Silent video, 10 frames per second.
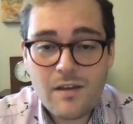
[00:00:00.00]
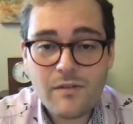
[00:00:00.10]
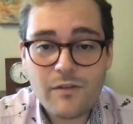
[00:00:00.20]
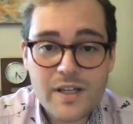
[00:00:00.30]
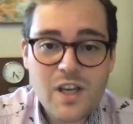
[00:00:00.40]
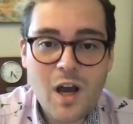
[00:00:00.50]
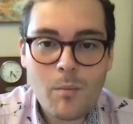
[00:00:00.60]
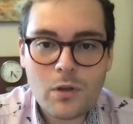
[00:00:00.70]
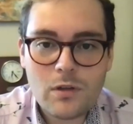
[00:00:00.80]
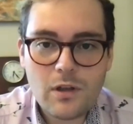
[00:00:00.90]
For
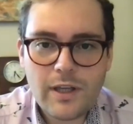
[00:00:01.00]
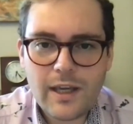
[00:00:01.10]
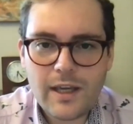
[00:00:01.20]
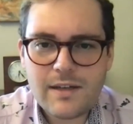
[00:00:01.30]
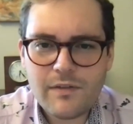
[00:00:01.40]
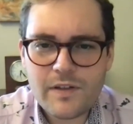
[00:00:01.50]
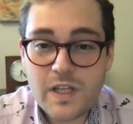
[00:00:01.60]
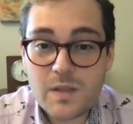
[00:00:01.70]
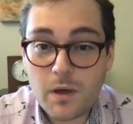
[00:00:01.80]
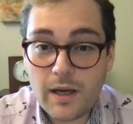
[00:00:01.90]
example, looking at
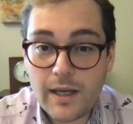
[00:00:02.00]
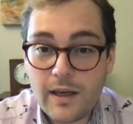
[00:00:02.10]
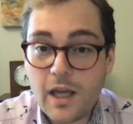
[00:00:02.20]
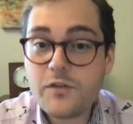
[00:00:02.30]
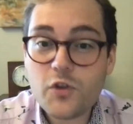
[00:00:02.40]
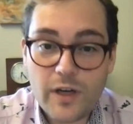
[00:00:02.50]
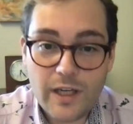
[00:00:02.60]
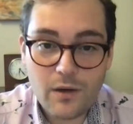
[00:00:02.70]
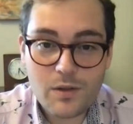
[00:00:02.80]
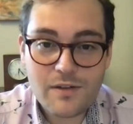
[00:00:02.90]
differences by
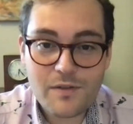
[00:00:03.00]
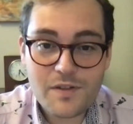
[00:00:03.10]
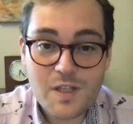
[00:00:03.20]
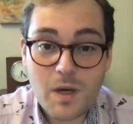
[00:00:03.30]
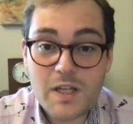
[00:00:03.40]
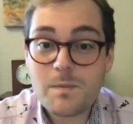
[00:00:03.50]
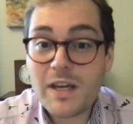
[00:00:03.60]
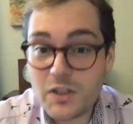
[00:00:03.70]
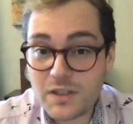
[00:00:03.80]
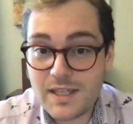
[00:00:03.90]
country or differences by
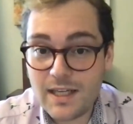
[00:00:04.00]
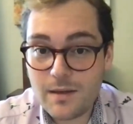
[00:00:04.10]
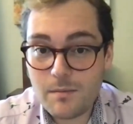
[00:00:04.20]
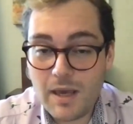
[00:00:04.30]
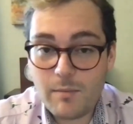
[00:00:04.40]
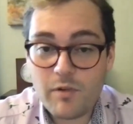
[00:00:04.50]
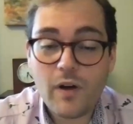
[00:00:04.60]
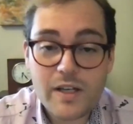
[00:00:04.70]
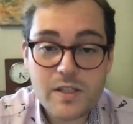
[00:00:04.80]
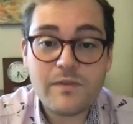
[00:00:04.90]
specialty may
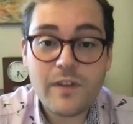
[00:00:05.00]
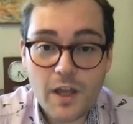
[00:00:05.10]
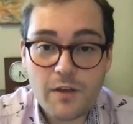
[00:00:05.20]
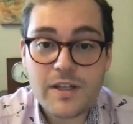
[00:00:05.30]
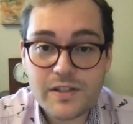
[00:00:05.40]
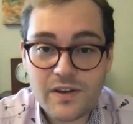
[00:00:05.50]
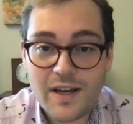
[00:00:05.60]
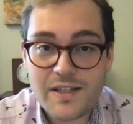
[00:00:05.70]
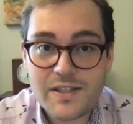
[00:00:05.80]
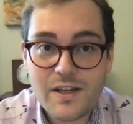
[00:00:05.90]
provide some further
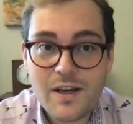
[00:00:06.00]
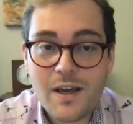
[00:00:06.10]
insights,